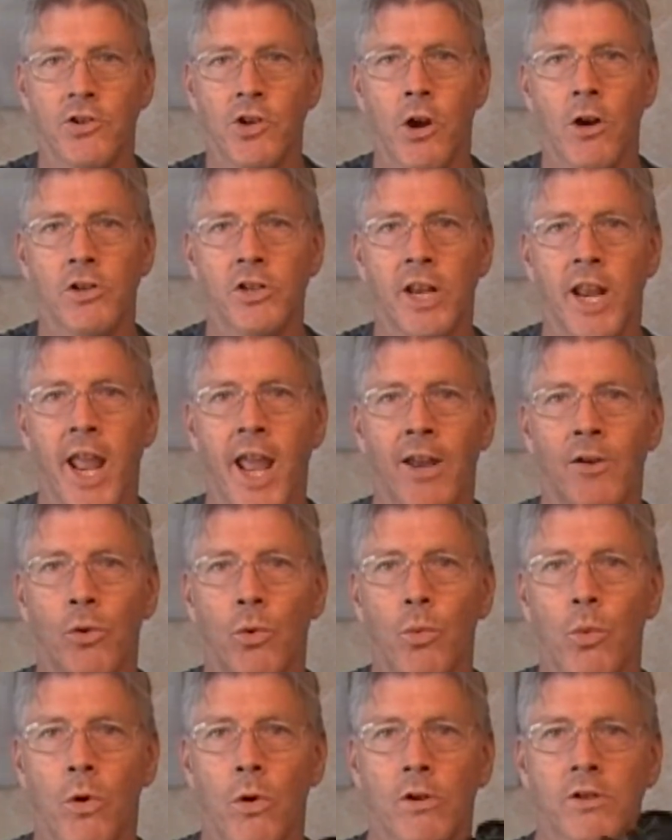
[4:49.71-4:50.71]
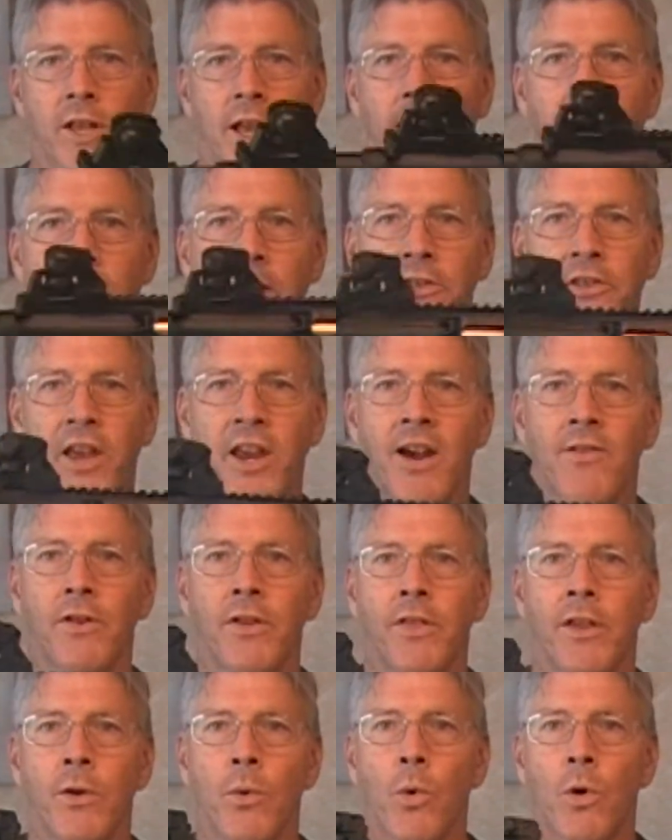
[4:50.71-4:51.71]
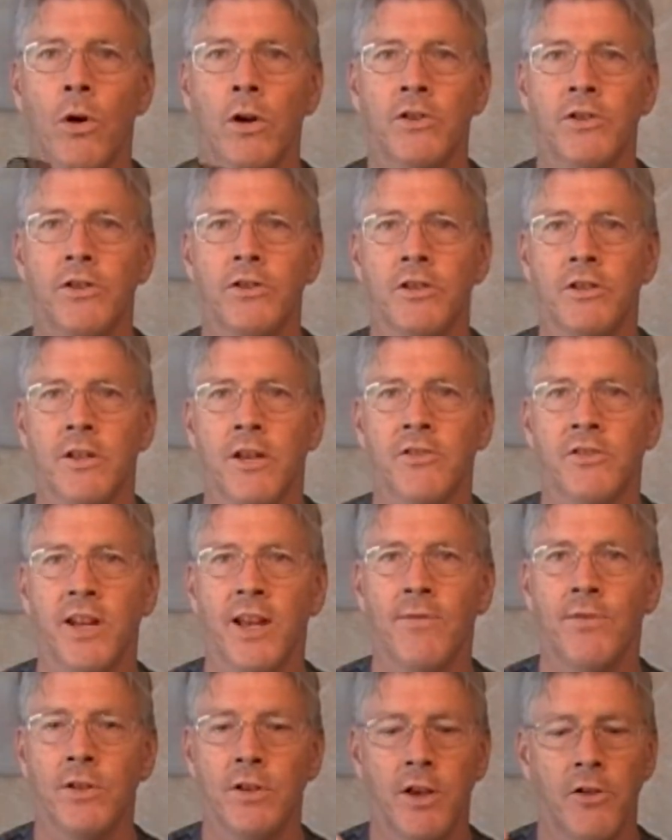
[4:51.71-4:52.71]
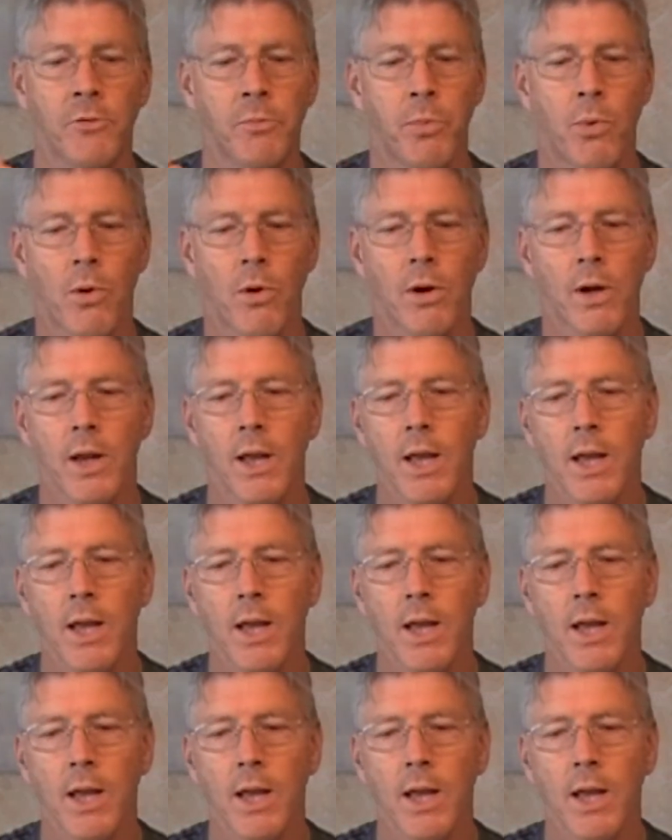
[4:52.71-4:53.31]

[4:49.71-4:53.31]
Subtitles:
Charge handle works. Like I say, everything works. It just doesn't have the dust port.